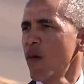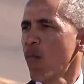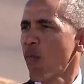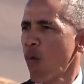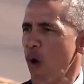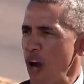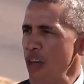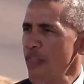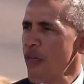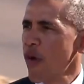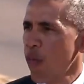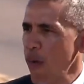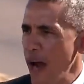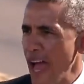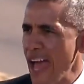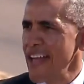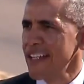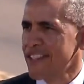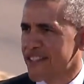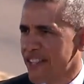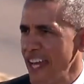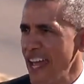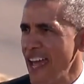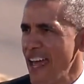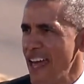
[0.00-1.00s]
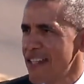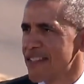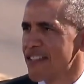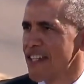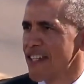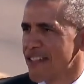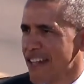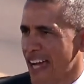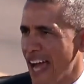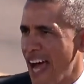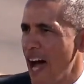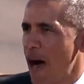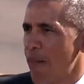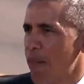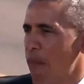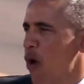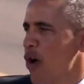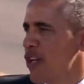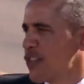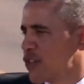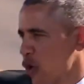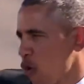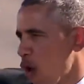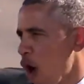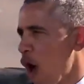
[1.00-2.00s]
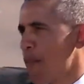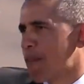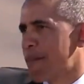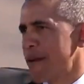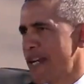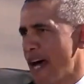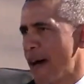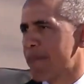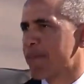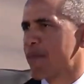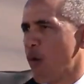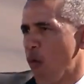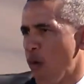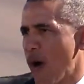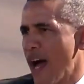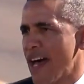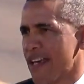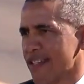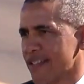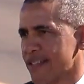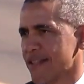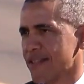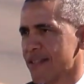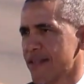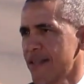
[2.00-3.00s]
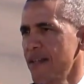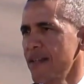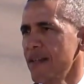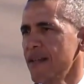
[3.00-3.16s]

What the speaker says: We're the ranch hands and cowboys who opened up the West,